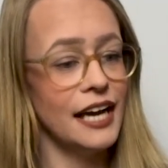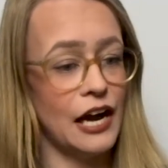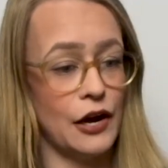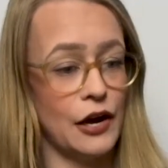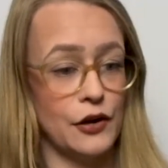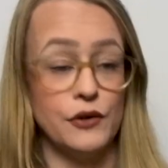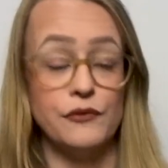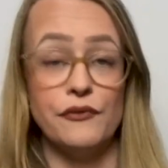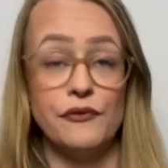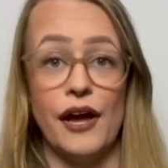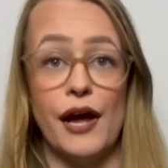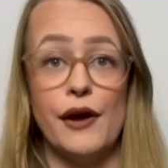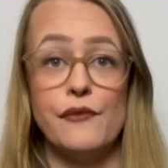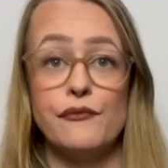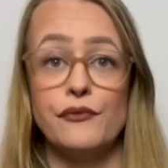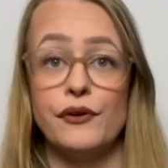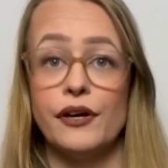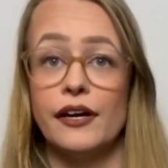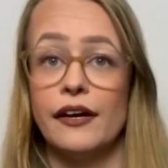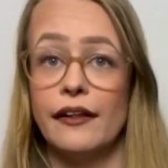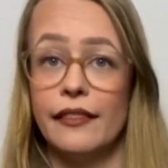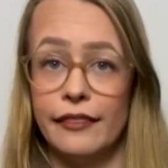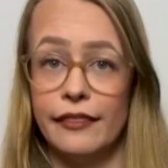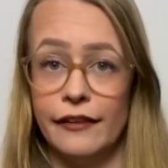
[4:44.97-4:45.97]
out of
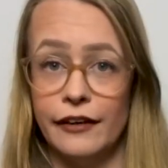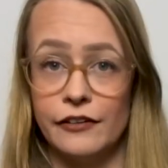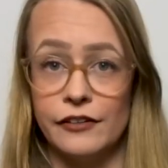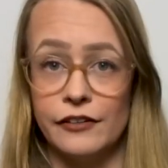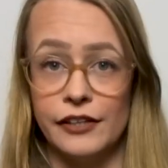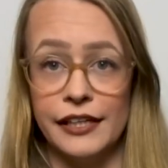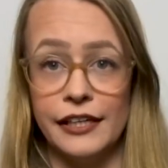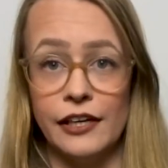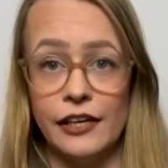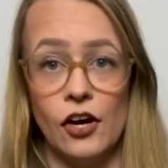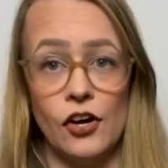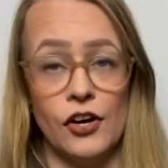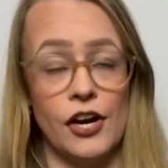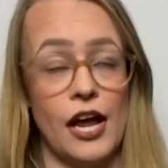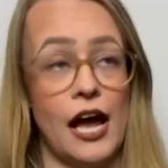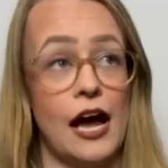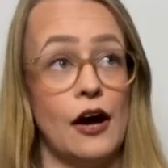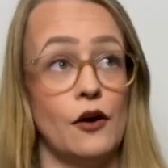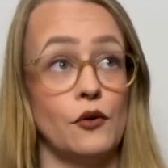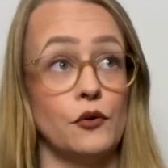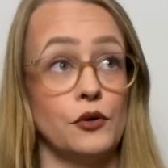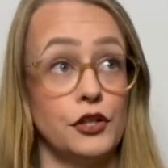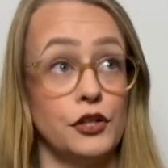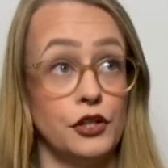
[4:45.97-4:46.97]
Africa theory on
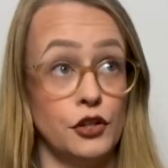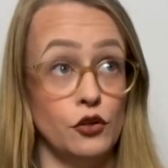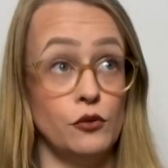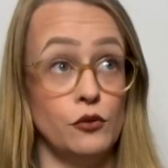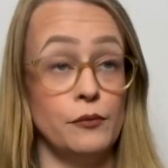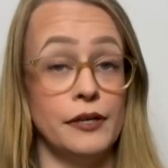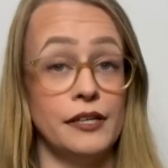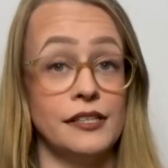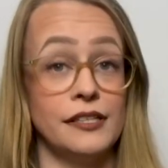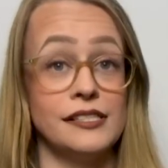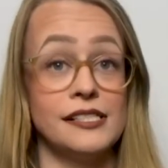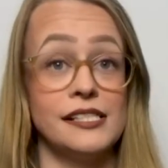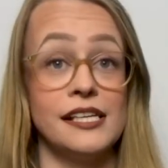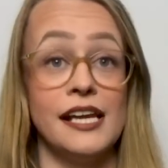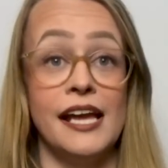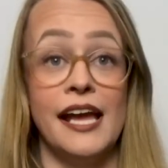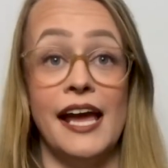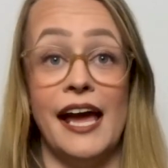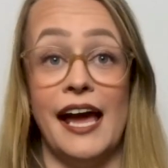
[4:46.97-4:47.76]
how humans